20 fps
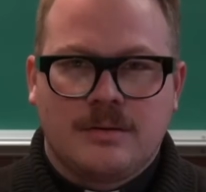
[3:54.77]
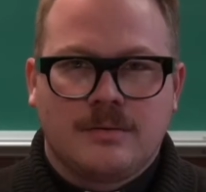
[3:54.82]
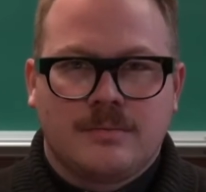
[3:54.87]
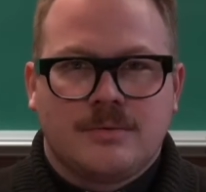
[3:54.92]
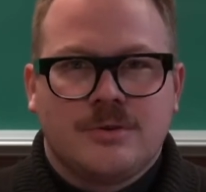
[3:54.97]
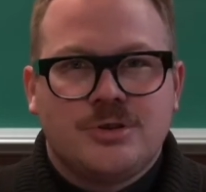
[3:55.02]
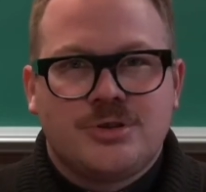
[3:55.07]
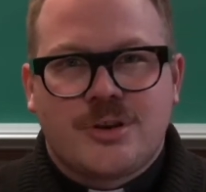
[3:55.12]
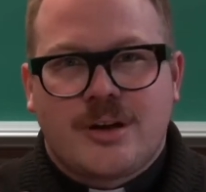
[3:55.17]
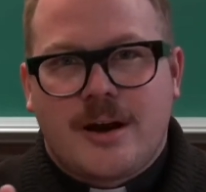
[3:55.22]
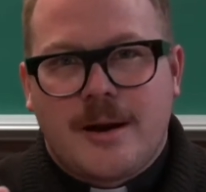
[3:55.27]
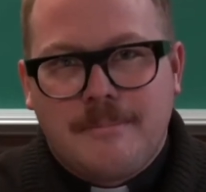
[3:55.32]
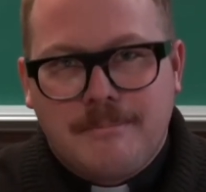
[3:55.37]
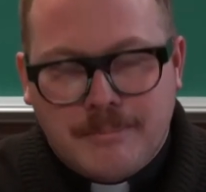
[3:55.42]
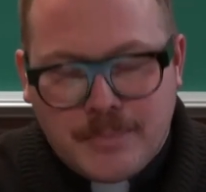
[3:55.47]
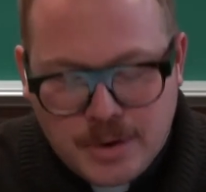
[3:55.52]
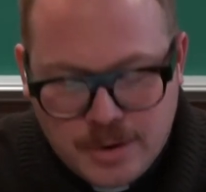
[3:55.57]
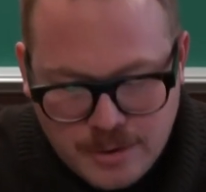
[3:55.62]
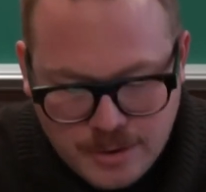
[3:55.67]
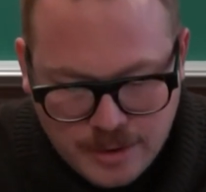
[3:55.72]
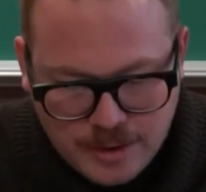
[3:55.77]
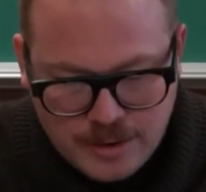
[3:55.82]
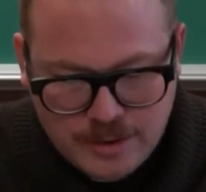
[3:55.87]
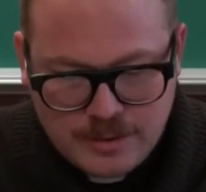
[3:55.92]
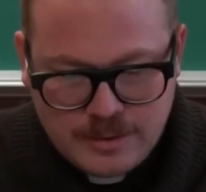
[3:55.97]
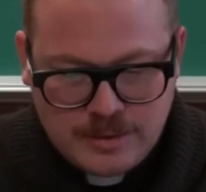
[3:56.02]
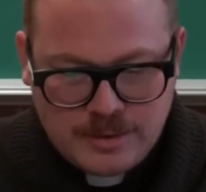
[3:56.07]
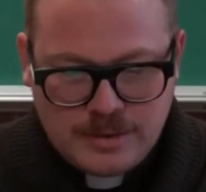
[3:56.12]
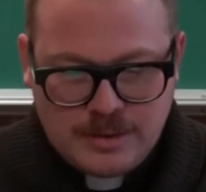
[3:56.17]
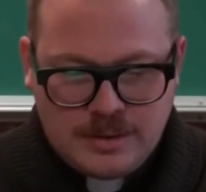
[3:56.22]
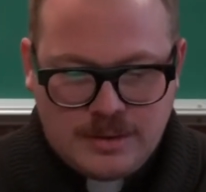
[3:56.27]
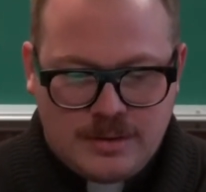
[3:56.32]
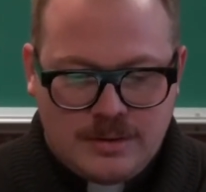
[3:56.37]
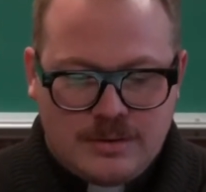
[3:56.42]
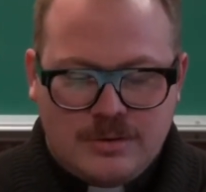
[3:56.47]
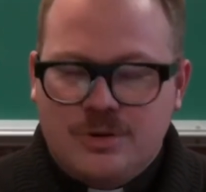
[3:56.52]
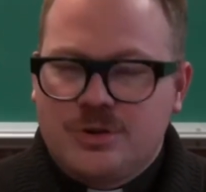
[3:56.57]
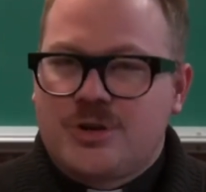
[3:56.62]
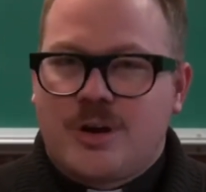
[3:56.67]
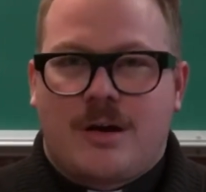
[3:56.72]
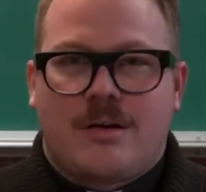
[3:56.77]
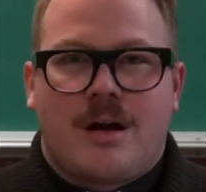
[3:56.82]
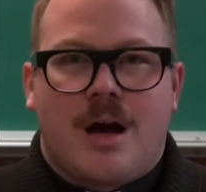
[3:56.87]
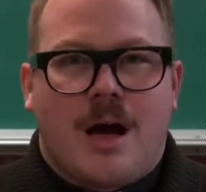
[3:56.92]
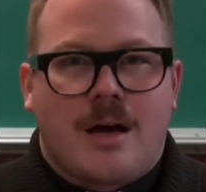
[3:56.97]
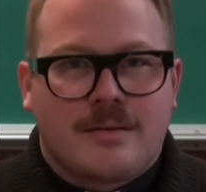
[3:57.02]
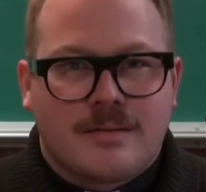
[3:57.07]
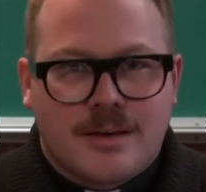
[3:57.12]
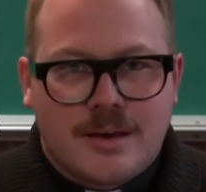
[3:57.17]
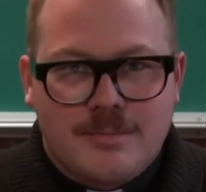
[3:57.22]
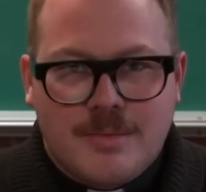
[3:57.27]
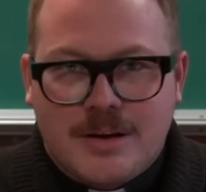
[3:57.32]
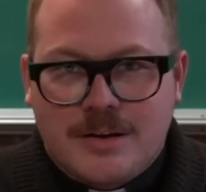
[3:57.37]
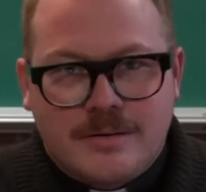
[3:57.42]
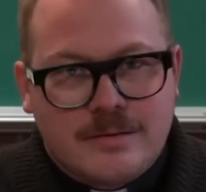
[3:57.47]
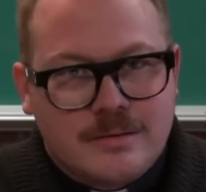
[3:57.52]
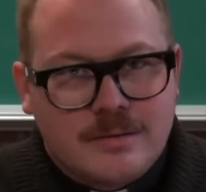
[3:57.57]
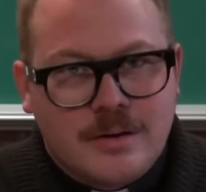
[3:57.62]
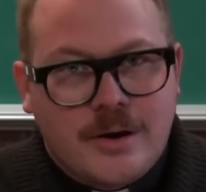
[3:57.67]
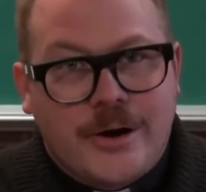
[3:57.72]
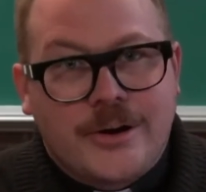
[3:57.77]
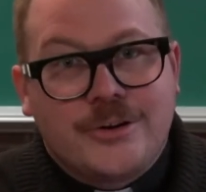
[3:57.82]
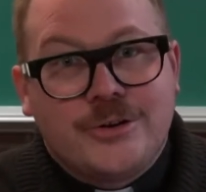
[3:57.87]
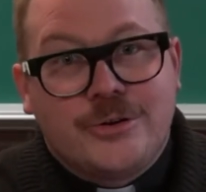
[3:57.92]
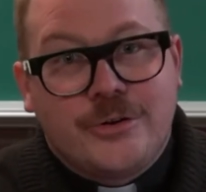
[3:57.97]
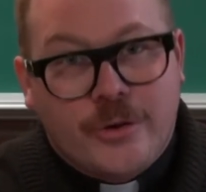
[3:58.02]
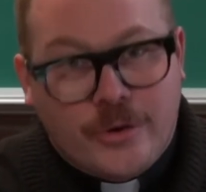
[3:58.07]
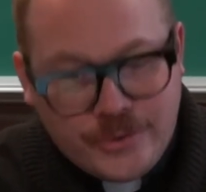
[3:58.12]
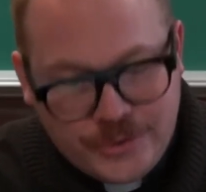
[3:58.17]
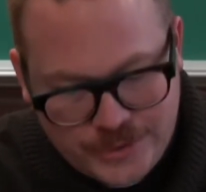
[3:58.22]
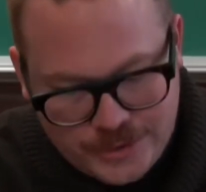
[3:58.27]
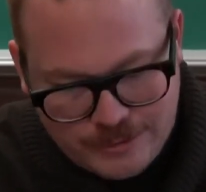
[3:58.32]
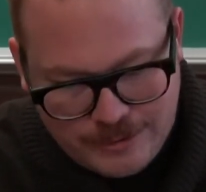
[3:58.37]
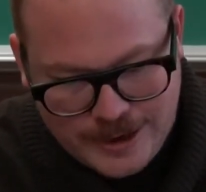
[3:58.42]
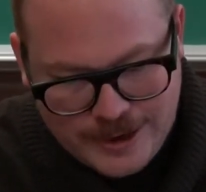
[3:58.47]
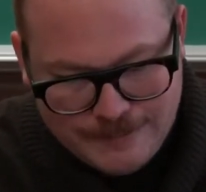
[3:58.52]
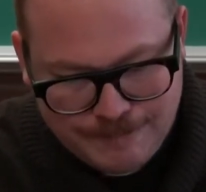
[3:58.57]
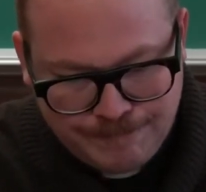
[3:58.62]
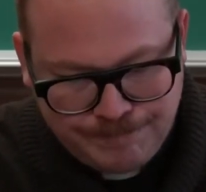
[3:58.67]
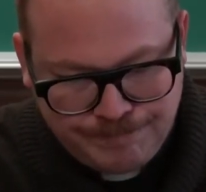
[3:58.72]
You shall not murder. You shall not commit adultery.